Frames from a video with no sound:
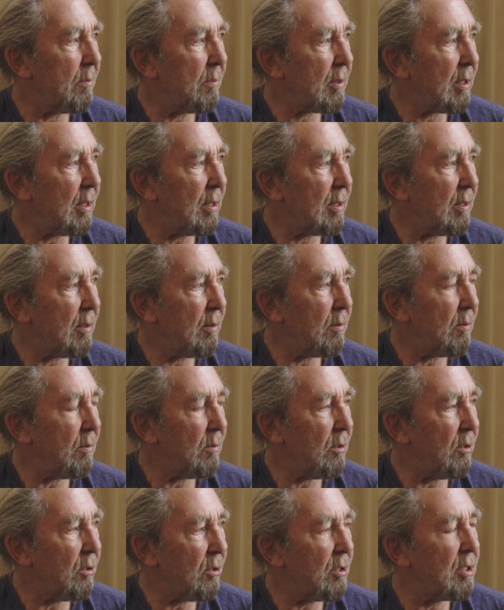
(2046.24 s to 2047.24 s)
because
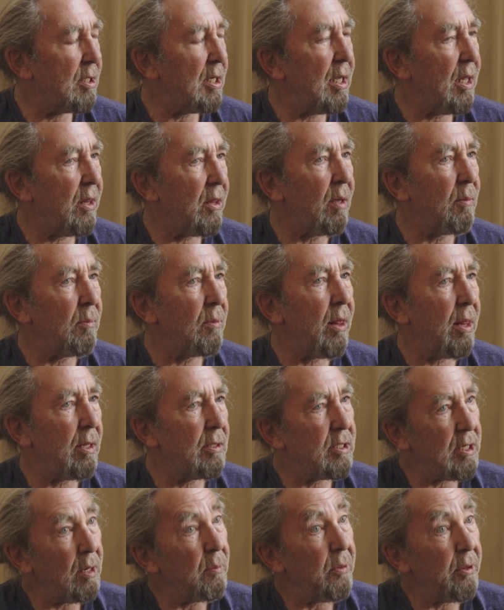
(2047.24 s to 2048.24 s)
you could see
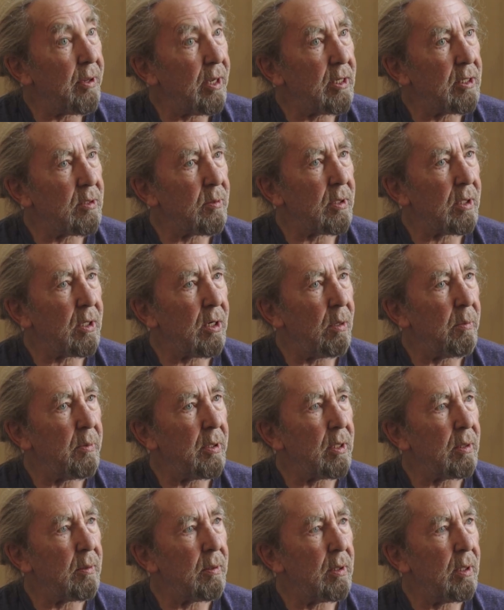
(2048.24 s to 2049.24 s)
some things were
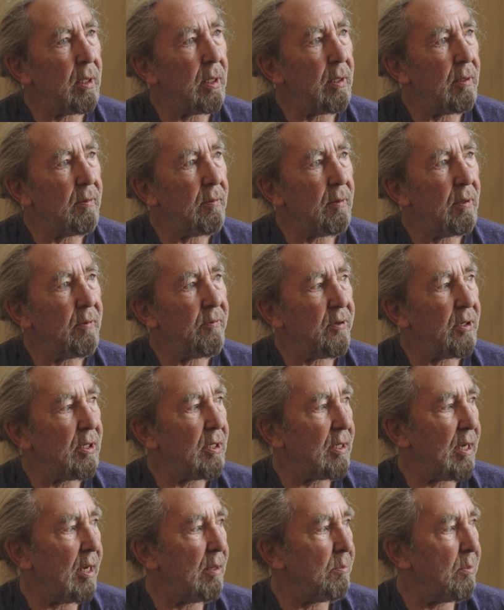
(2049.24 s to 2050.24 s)
coming. For
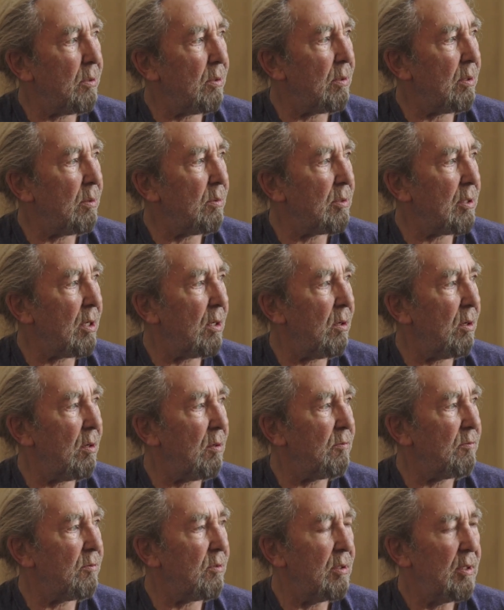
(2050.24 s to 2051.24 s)
example, there was a
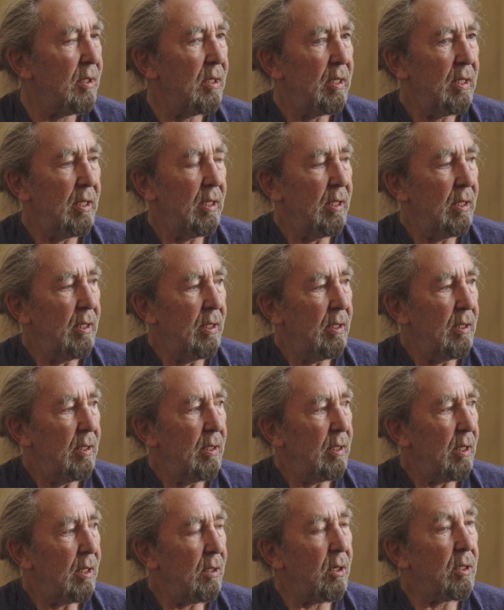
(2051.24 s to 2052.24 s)
lot
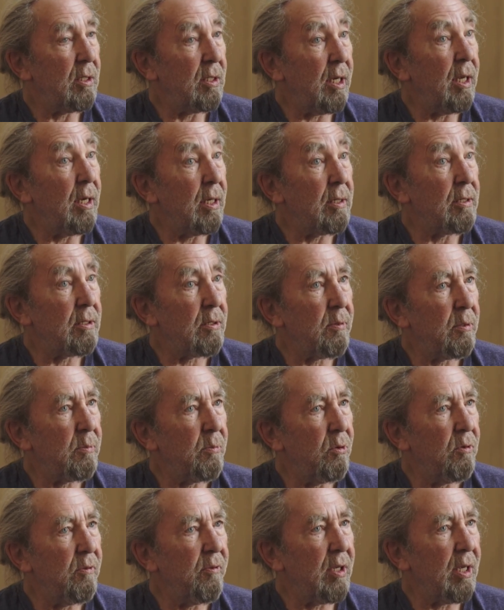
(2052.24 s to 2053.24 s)
of dealers were
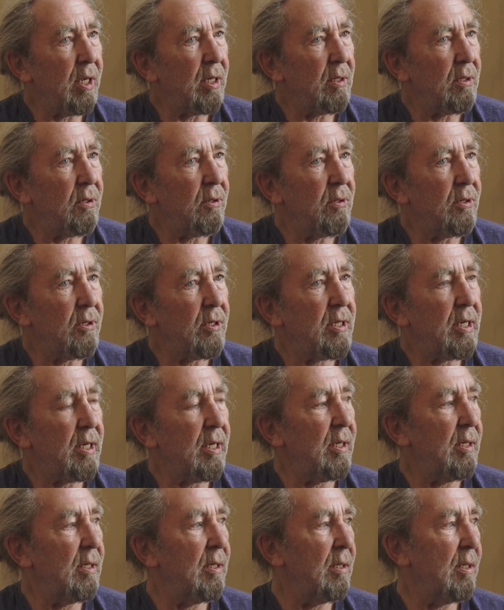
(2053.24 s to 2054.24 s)
moving into the
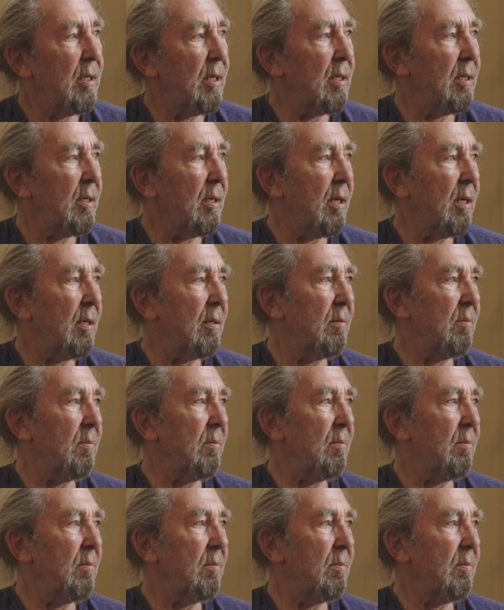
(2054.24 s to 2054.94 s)
scene, and